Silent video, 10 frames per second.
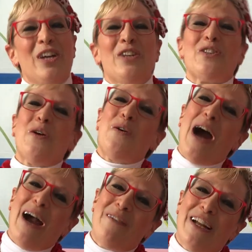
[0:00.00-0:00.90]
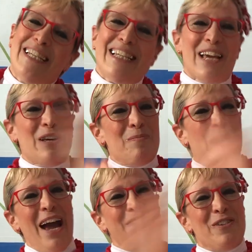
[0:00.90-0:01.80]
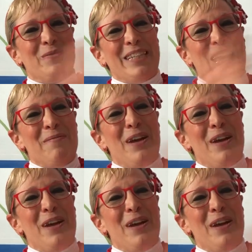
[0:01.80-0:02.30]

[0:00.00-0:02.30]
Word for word: So I want to say goodbye from St.